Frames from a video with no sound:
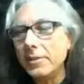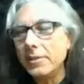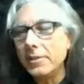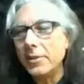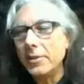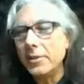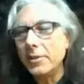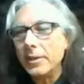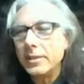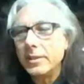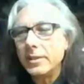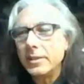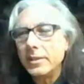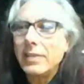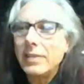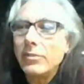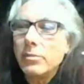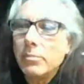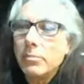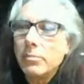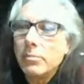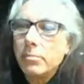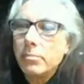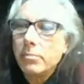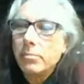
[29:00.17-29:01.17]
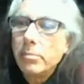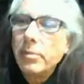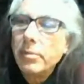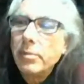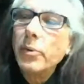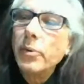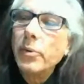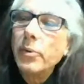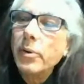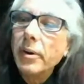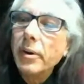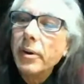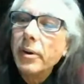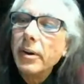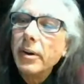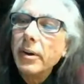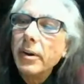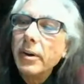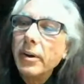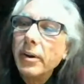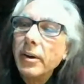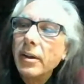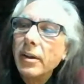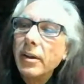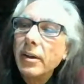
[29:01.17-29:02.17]
I think before,
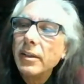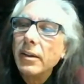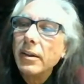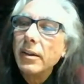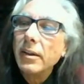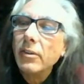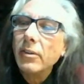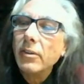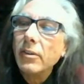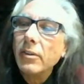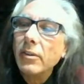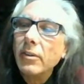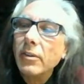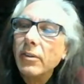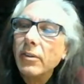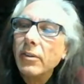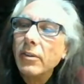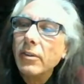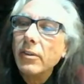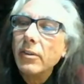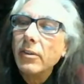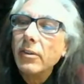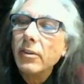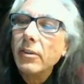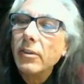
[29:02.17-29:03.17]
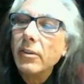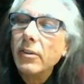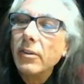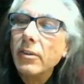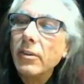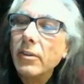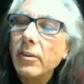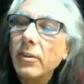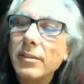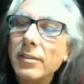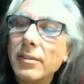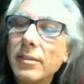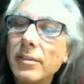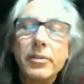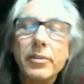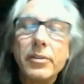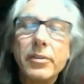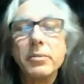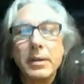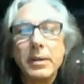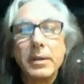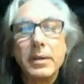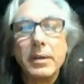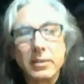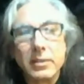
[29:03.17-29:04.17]
I think
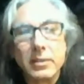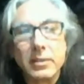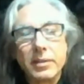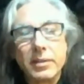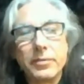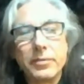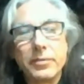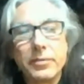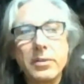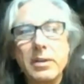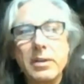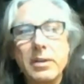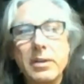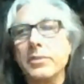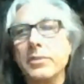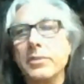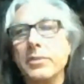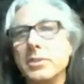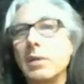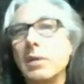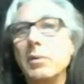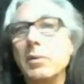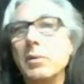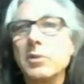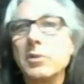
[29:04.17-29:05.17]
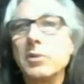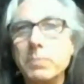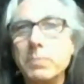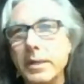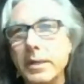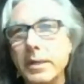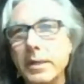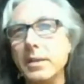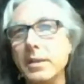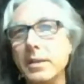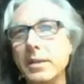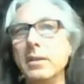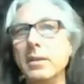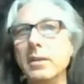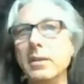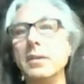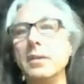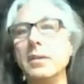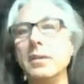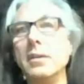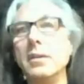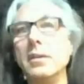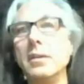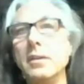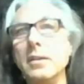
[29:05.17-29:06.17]
forever, basically forever, there's always been
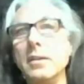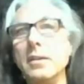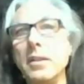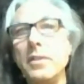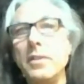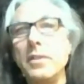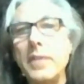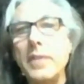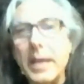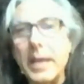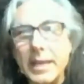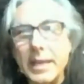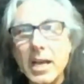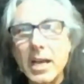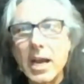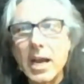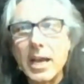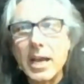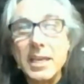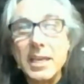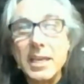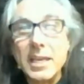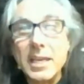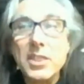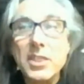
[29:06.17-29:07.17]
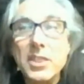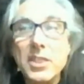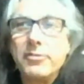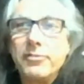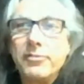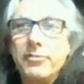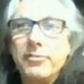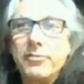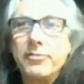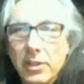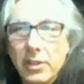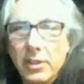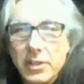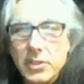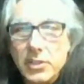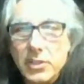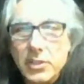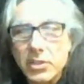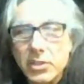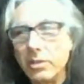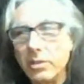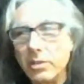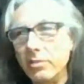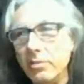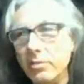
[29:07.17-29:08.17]
that guy in the
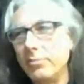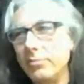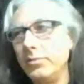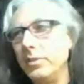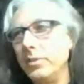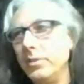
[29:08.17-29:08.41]
village of,